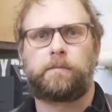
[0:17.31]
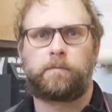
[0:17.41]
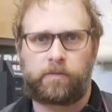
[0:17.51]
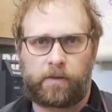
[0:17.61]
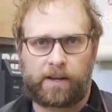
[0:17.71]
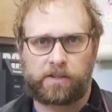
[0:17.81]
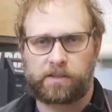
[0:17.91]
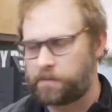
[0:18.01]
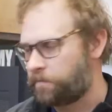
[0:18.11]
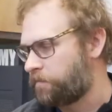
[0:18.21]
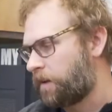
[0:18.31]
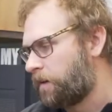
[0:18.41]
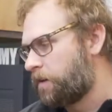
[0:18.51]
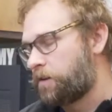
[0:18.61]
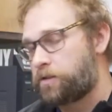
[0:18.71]
but fractures.
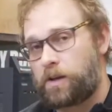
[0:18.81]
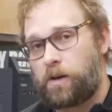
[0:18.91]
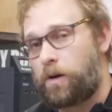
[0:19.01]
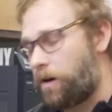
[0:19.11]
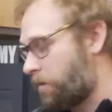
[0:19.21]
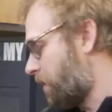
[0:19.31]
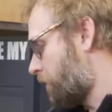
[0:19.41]
So on my